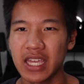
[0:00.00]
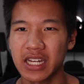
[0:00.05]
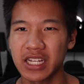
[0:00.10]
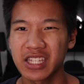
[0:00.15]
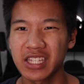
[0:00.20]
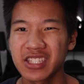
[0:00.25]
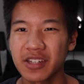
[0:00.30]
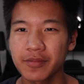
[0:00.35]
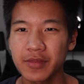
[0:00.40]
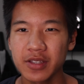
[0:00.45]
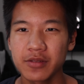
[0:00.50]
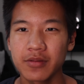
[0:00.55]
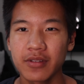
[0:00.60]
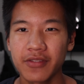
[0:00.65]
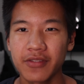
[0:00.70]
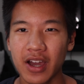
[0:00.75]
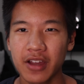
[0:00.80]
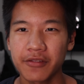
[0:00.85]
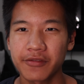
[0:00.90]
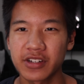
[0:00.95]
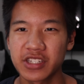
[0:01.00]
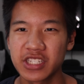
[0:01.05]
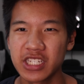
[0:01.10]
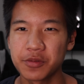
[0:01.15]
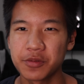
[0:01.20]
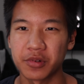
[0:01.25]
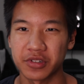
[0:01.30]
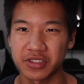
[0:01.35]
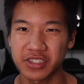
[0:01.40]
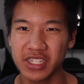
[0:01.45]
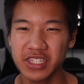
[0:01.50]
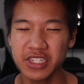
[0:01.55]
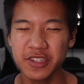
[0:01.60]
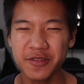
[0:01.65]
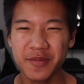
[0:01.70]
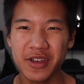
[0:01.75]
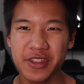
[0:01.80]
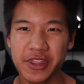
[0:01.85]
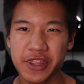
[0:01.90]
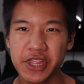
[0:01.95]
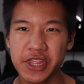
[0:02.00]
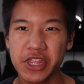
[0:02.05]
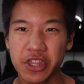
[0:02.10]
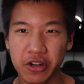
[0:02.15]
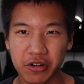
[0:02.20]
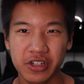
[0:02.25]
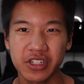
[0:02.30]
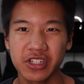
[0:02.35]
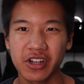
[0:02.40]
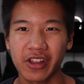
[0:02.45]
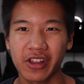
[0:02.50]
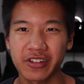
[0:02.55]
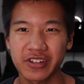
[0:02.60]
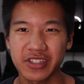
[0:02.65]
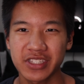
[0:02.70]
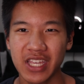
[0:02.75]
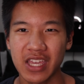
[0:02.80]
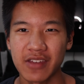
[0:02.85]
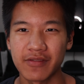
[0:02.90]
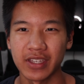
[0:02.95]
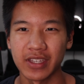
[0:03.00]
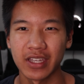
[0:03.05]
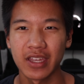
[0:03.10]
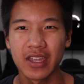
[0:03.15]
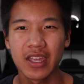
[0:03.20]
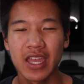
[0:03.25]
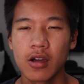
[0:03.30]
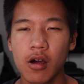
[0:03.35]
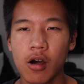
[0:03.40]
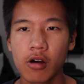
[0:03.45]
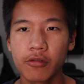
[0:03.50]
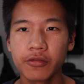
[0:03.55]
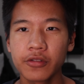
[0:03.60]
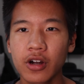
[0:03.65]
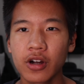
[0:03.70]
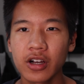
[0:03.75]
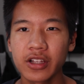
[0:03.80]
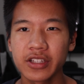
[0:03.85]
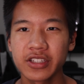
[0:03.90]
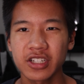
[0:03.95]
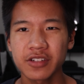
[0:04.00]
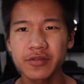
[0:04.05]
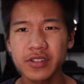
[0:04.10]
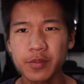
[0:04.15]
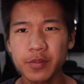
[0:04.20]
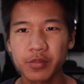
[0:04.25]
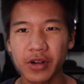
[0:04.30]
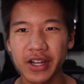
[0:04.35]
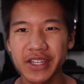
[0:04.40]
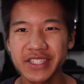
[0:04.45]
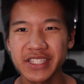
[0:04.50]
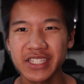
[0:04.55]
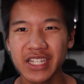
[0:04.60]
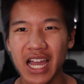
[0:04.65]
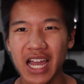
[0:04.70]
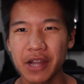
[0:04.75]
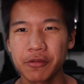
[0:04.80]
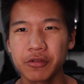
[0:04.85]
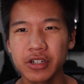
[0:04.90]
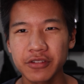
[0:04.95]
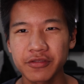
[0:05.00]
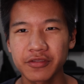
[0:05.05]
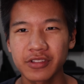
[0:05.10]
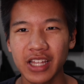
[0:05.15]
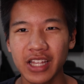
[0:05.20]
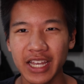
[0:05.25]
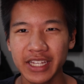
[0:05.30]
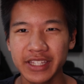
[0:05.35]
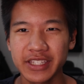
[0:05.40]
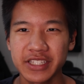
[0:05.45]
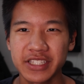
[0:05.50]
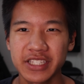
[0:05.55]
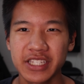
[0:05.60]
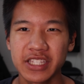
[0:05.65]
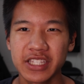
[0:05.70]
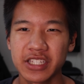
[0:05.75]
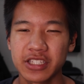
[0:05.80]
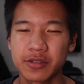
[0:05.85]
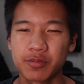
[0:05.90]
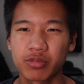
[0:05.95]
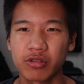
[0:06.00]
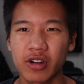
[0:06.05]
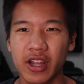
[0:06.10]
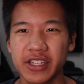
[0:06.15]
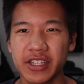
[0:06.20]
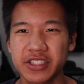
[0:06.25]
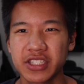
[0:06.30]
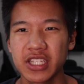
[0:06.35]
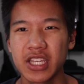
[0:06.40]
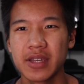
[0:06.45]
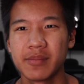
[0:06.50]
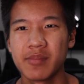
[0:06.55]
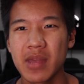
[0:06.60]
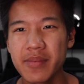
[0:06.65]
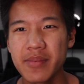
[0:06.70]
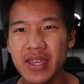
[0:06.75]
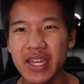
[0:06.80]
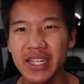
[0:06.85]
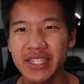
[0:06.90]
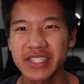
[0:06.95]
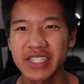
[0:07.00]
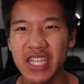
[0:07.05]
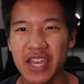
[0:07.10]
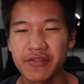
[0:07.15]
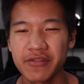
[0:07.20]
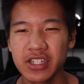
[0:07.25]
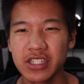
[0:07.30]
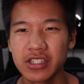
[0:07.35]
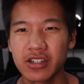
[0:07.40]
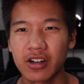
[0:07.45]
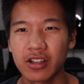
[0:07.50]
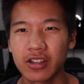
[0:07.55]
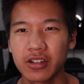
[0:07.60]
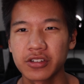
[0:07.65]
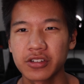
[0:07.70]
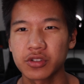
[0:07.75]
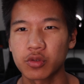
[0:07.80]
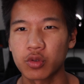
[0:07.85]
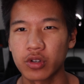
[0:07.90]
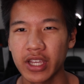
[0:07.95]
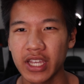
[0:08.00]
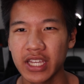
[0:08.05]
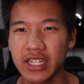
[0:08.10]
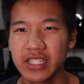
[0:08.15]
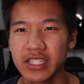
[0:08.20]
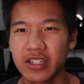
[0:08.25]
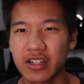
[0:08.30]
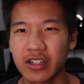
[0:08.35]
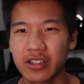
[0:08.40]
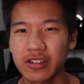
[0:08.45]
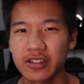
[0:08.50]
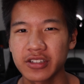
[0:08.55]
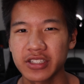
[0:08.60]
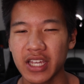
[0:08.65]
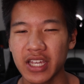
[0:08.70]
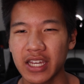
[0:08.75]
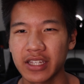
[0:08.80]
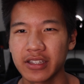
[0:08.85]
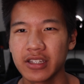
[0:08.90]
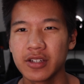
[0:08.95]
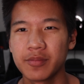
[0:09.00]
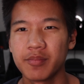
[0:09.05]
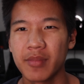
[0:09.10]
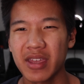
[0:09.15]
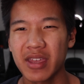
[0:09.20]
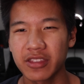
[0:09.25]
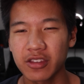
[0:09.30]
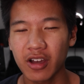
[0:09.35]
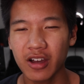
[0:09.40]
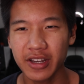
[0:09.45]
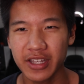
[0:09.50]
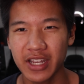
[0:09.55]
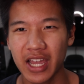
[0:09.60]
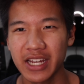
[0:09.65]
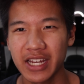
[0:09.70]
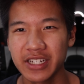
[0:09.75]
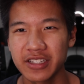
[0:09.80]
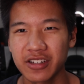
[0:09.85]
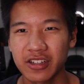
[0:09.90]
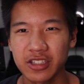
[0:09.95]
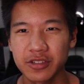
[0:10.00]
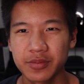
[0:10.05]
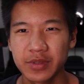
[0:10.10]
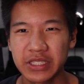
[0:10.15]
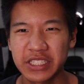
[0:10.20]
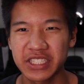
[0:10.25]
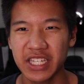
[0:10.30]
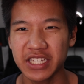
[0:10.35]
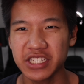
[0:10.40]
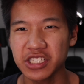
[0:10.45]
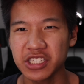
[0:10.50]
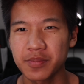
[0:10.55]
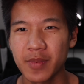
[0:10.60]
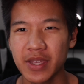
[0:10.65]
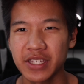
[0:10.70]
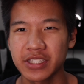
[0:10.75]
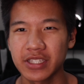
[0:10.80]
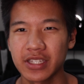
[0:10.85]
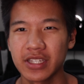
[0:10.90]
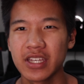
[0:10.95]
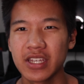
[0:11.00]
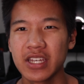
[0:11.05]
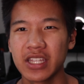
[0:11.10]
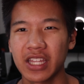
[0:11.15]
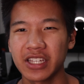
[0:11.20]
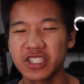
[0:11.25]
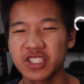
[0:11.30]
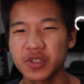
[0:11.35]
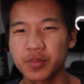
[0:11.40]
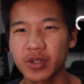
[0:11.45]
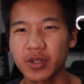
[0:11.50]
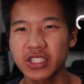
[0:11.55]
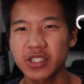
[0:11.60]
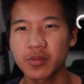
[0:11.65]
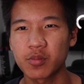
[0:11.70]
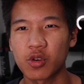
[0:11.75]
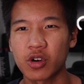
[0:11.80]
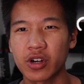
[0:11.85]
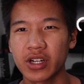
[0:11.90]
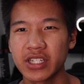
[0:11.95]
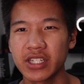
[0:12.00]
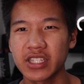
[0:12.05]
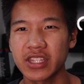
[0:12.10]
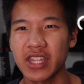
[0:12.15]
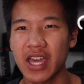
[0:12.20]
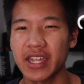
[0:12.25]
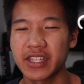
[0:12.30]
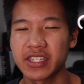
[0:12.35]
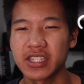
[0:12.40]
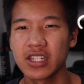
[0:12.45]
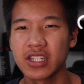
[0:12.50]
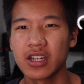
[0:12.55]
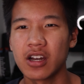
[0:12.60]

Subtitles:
and can sometimes be found for cheaper, so that's about $30 saving. Overall, in terms of pricing, I would have liked to see this price maybe at $70 or $80, not $90, because that just brings it more into that